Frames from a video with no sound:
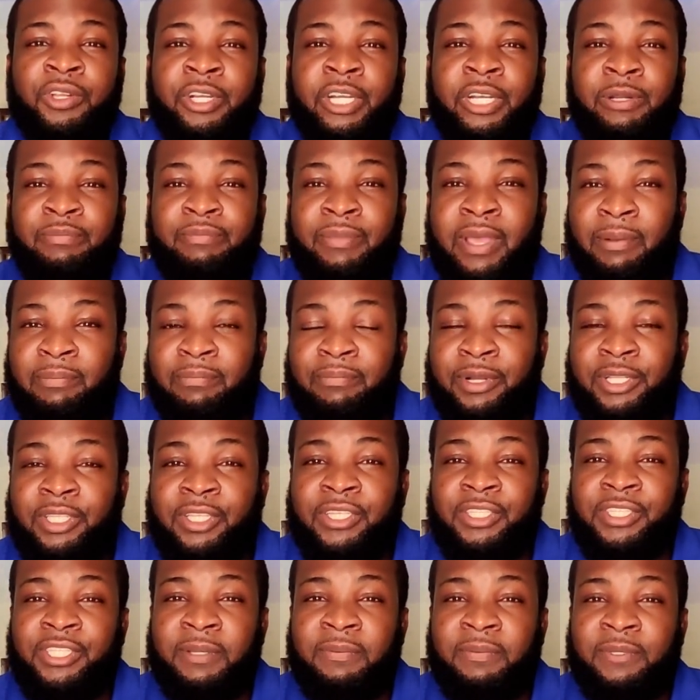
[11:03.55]
Remember
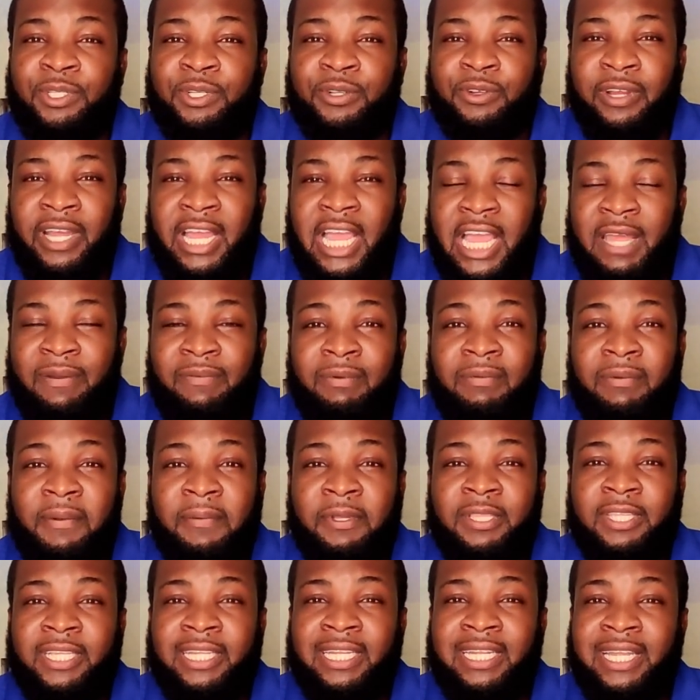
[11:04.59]
to subscribe.
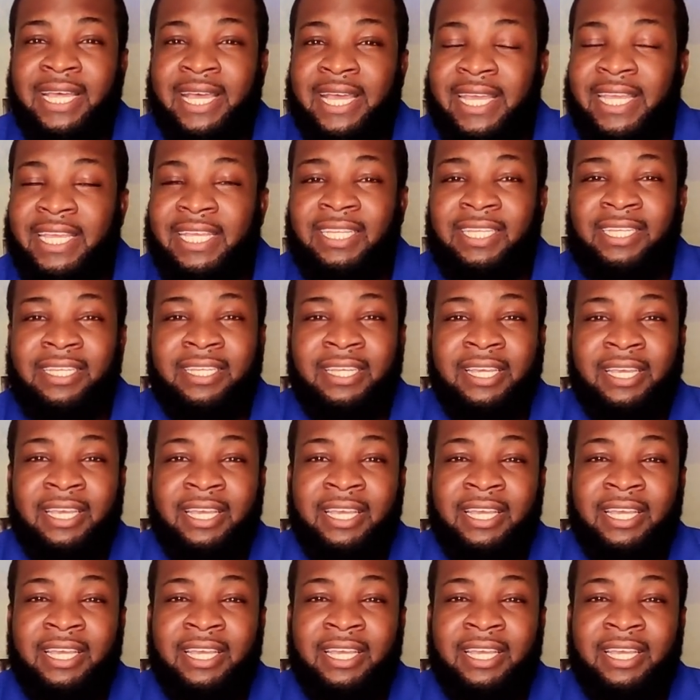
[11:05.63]
Remember to like.